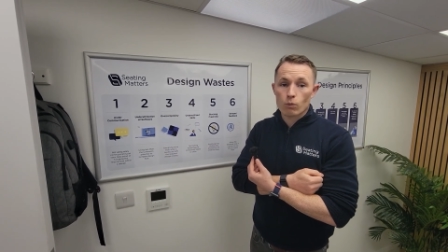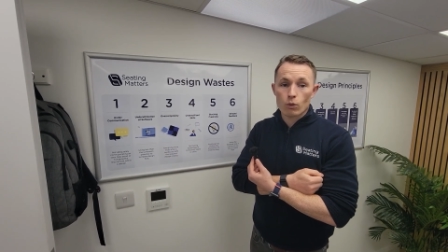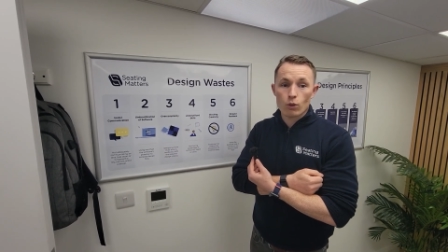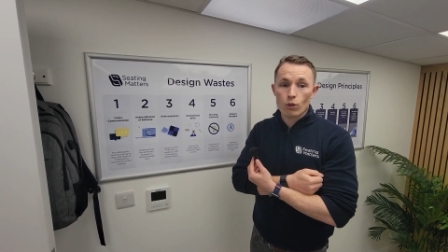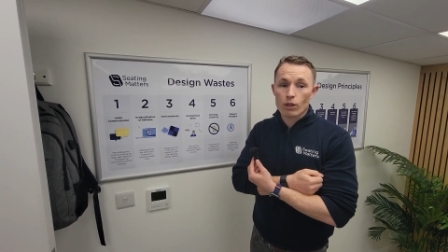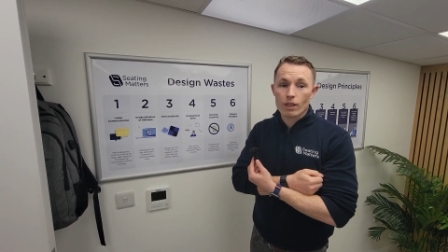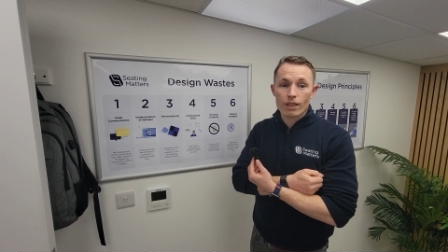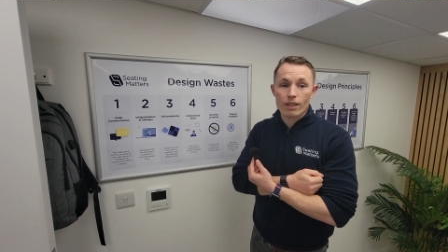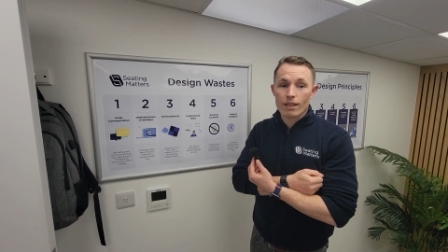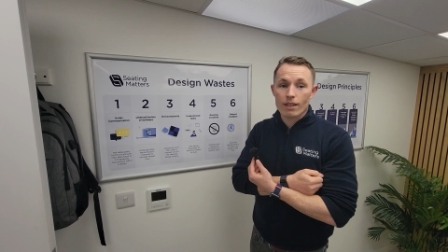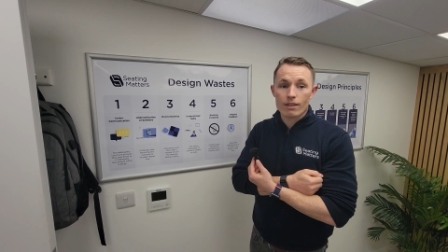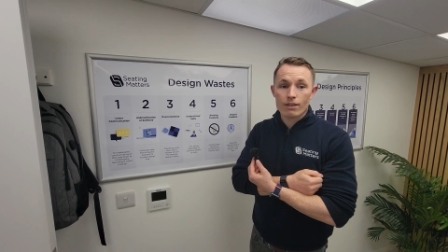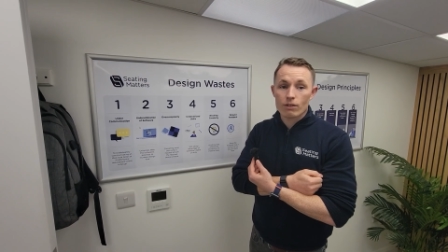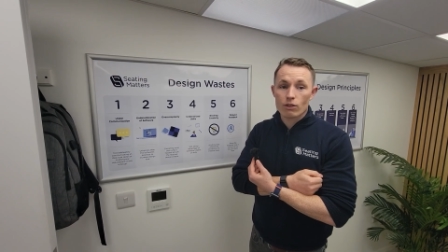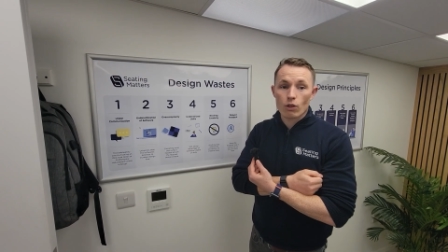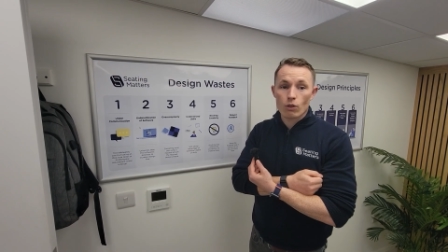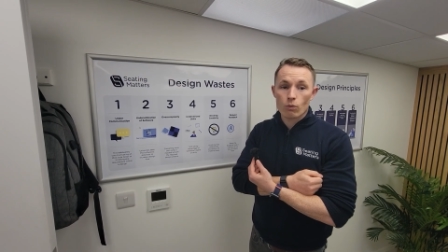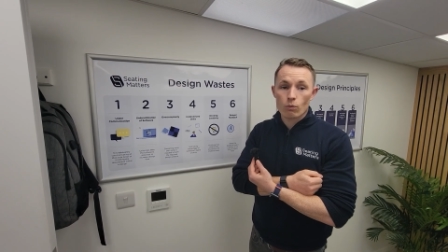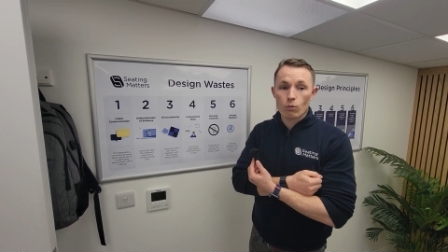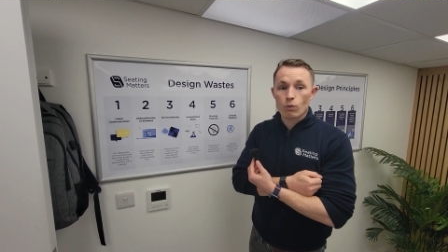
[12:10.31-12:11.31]
we're not getting anything
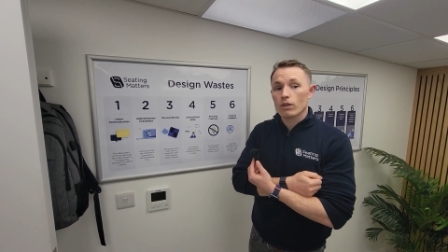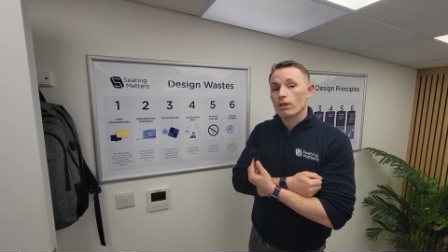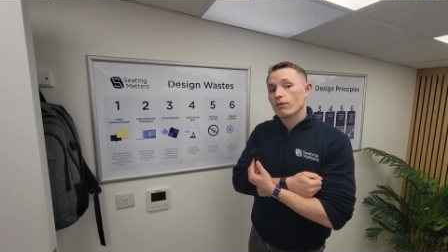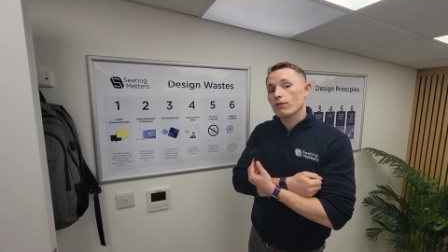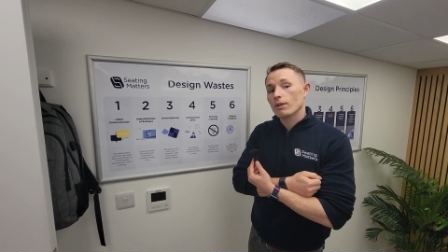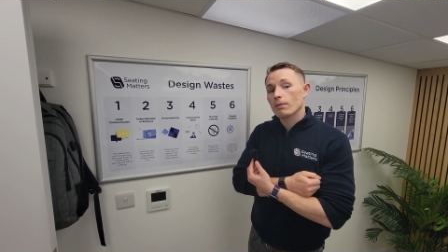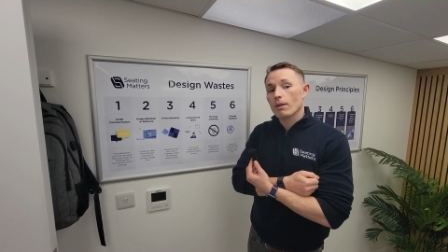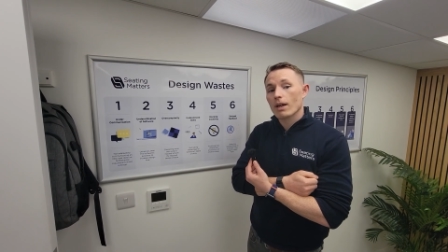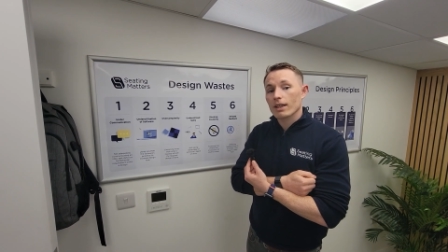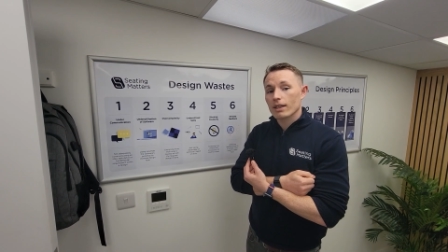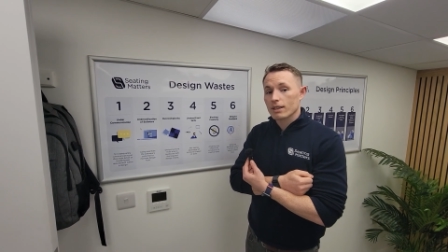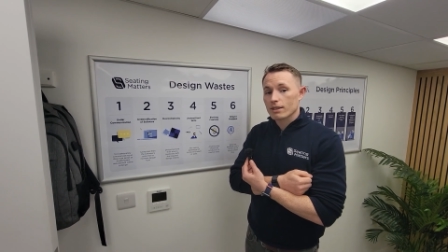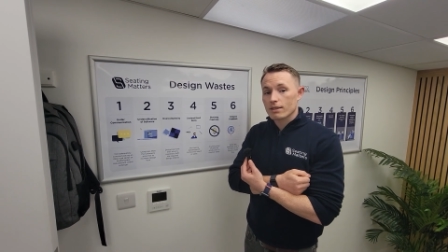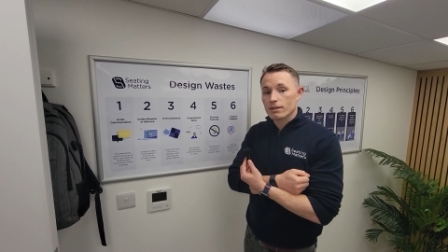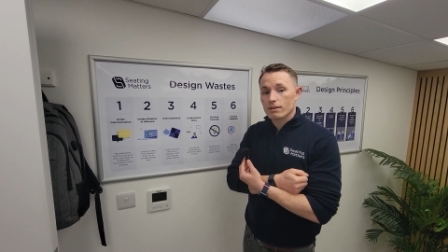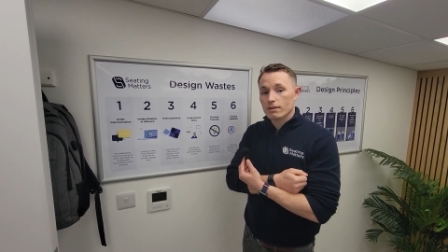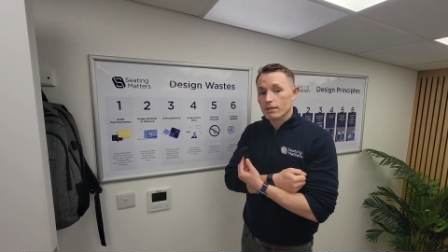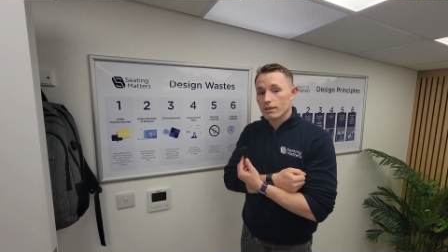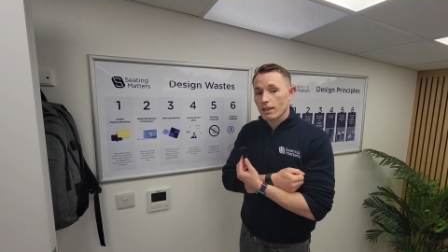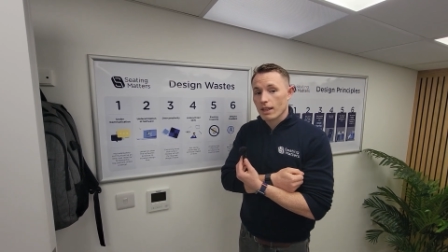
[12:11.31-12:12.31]
done when the feedback
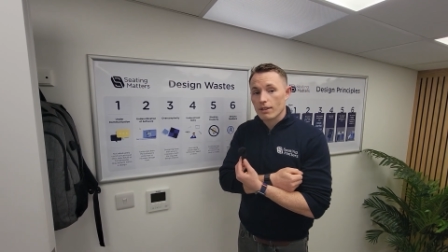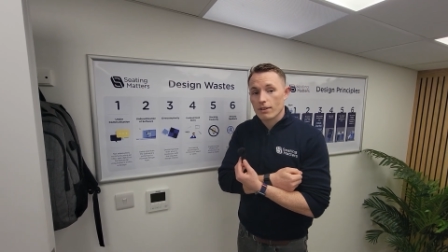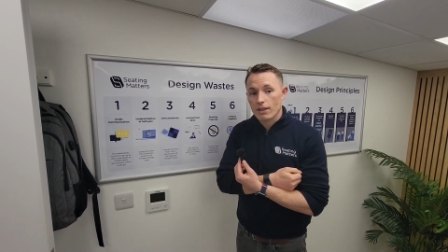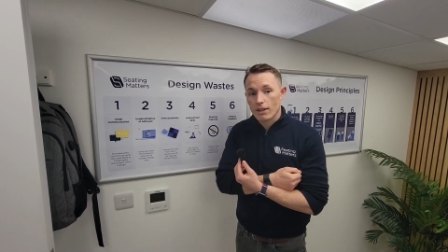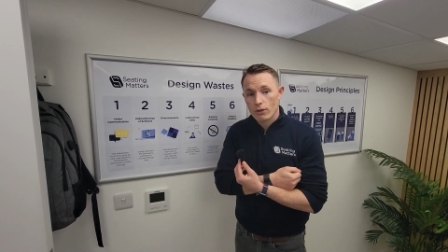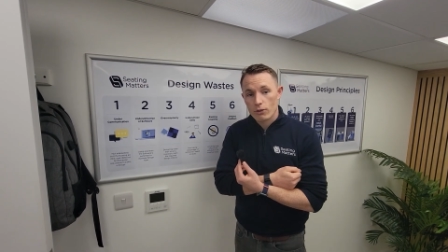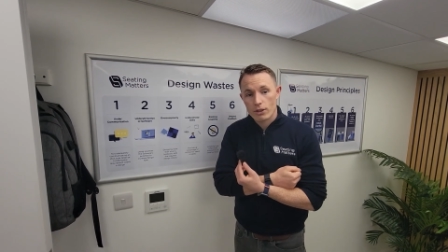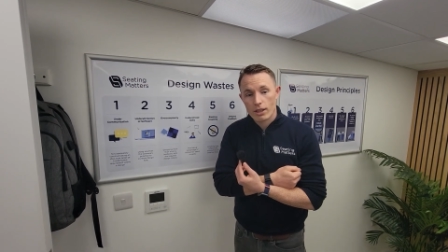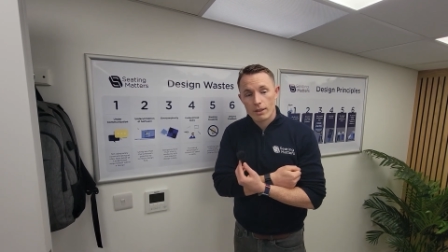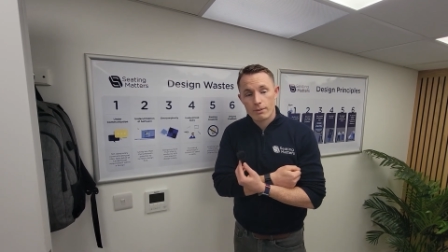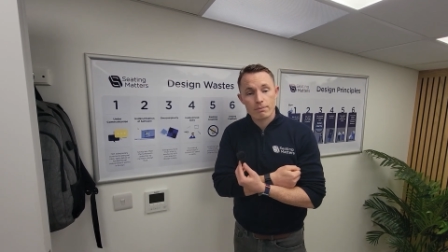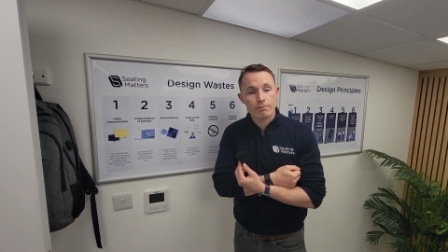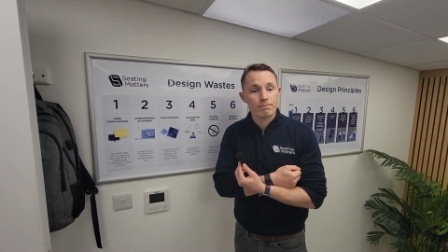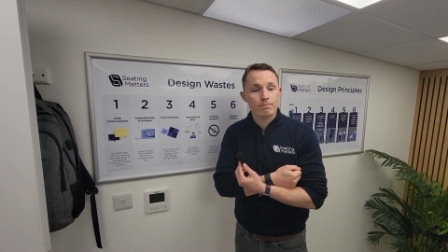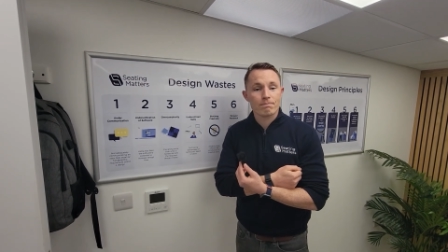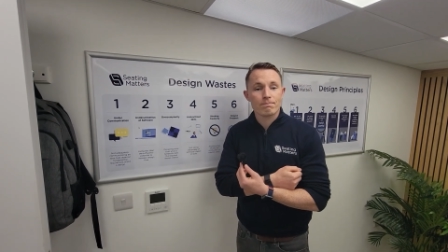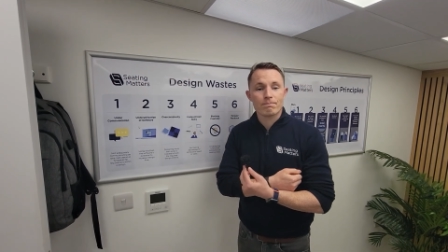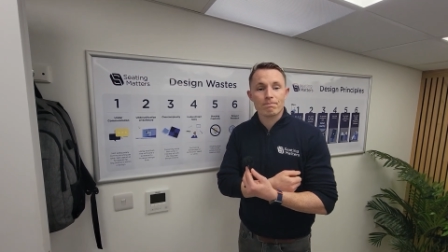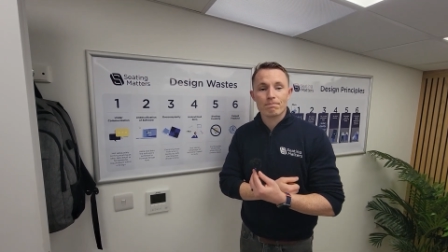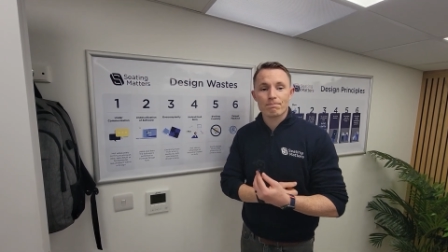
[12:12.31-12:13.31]
isn't getting there on time.
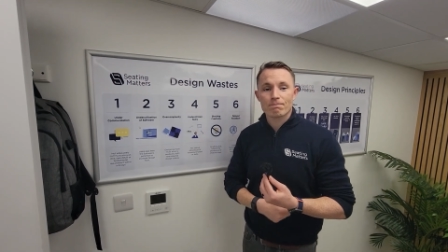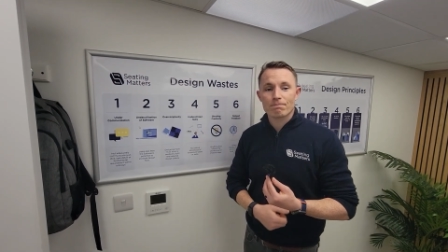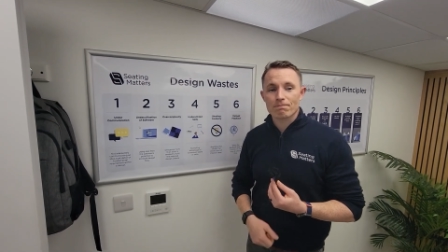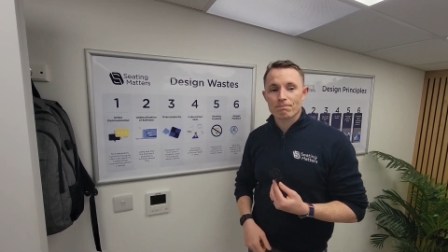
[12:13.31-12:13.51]
Wow, it's